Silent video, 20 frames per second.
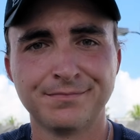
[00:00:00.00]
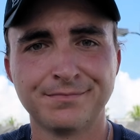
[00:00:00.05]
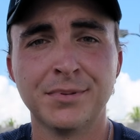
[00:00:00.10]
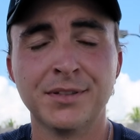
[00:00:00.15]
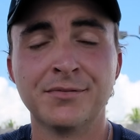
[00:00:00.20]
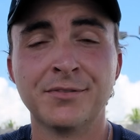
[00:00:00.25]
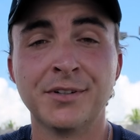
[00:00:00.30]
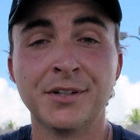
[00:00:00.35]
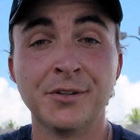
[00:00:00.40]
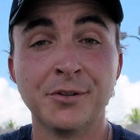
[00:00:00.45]

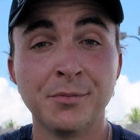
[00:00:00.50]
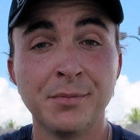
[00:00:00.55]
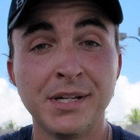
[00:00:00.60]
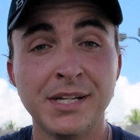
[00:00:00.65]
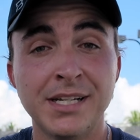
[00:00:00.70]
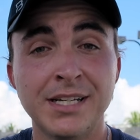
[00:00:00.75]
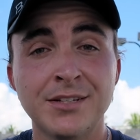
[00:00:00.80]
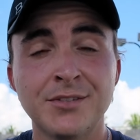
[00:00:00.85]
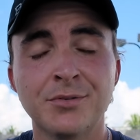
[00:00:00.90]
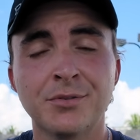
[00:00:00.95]
But for
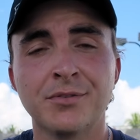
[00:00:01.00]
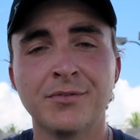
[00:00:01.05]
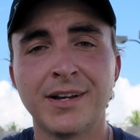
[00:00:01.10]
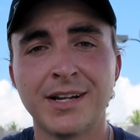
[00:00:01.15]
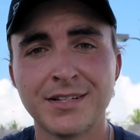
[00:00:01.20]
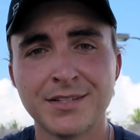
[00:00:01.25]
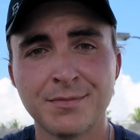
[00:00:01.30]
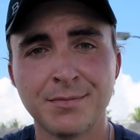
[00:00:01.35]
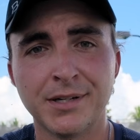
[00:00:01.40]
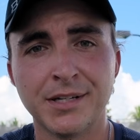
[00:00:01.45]
intermediate to
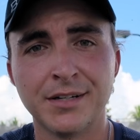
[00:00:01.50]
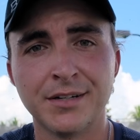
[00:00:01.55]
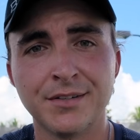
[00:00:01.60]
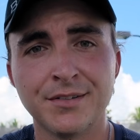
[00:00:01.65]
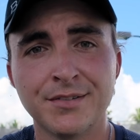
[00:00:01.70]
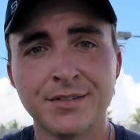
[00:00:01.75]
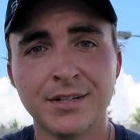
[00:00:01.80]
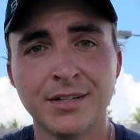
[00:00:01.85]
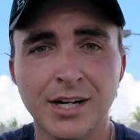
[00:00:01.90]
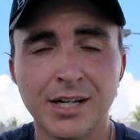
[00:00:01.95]
advanced
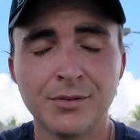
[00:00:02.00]
players,